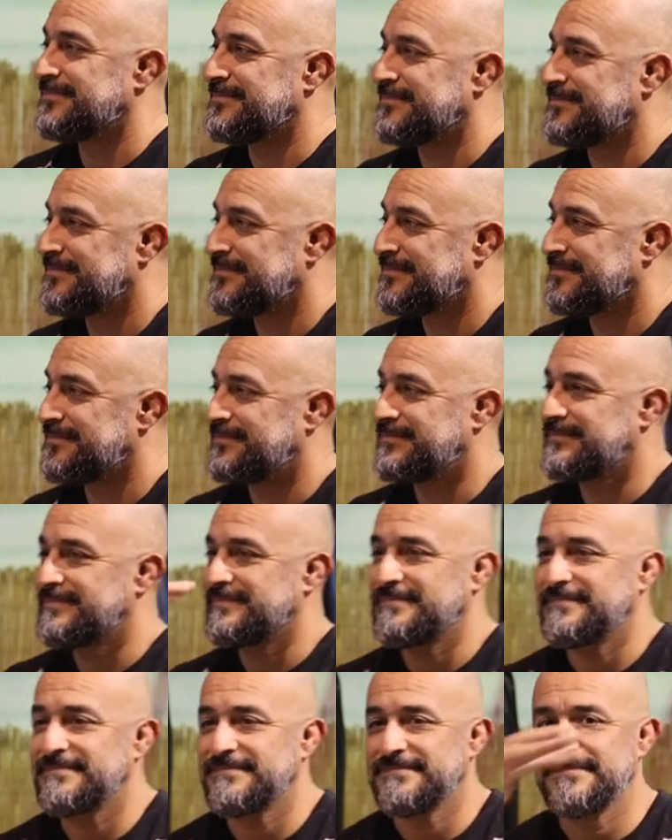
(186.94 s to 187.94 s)

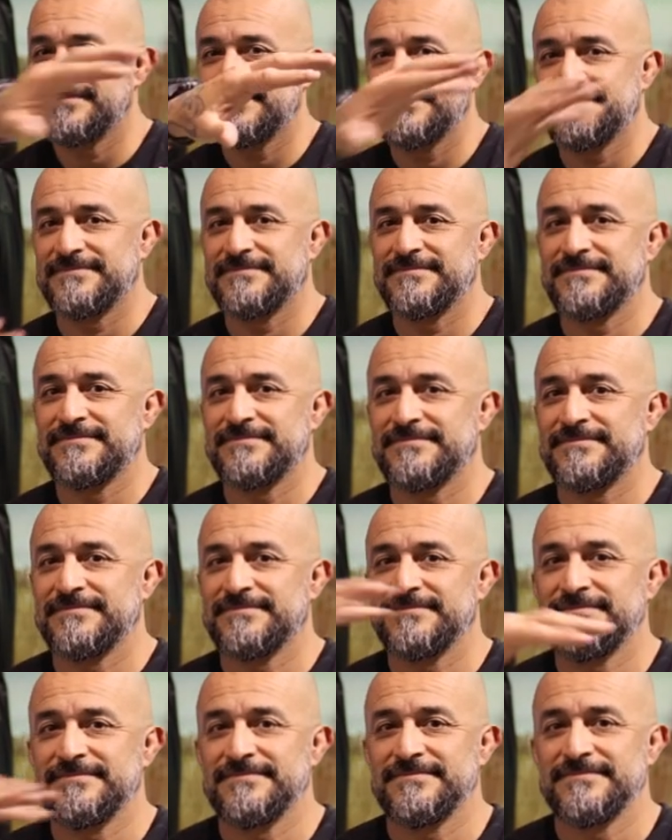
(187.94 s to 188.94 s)

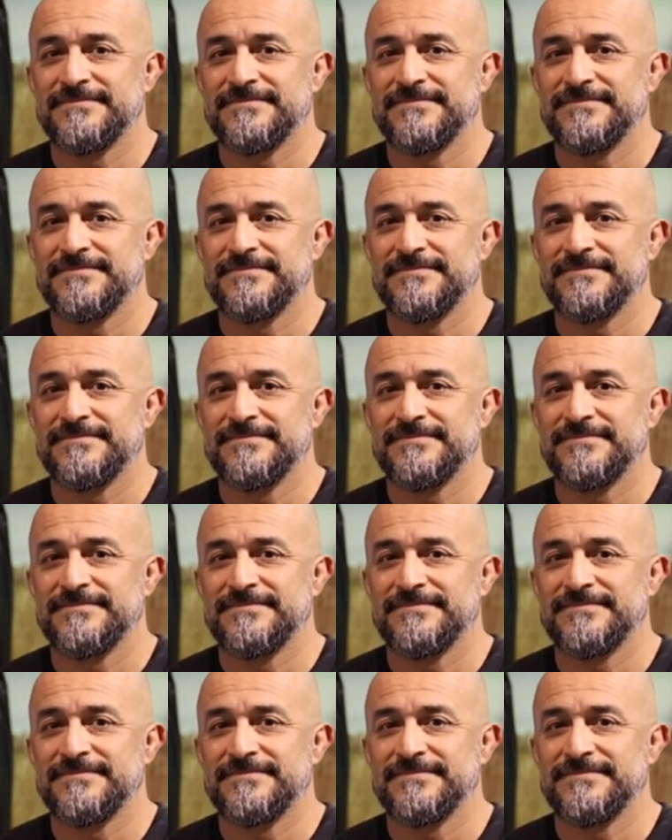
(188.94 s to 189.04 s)
No words are spoken by the person on screen.